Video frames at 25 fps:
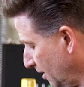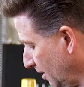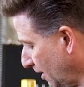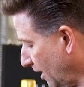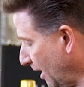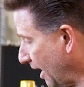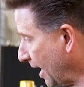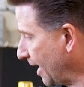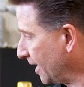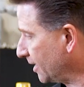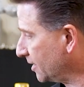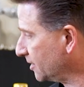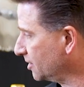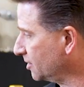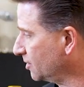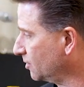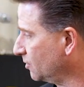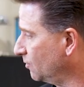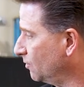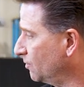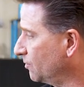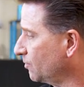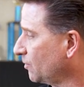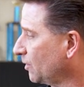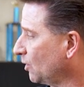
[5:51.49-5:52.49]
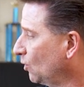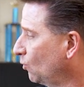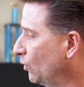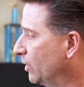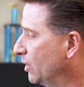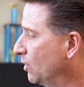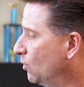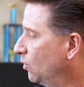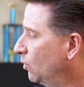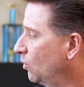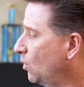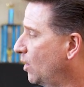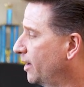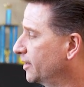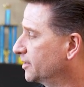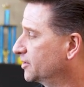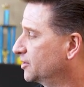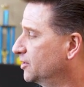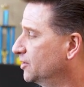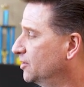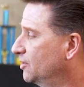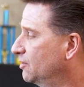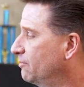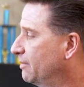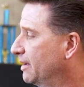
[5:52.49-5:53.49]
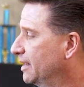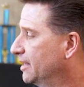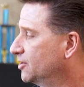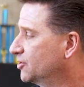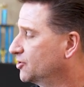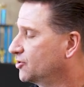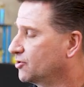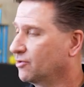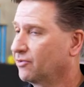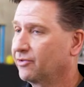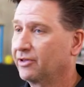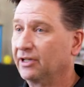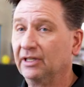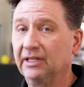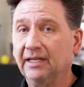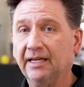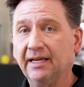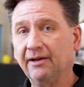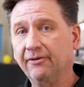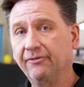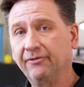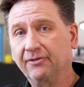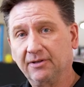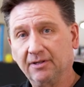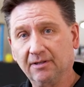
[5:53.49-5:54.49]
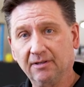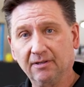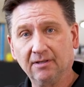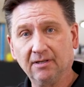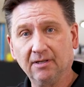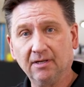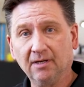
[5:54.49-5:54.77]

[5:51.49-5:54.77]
Next, we will want to measure the lift.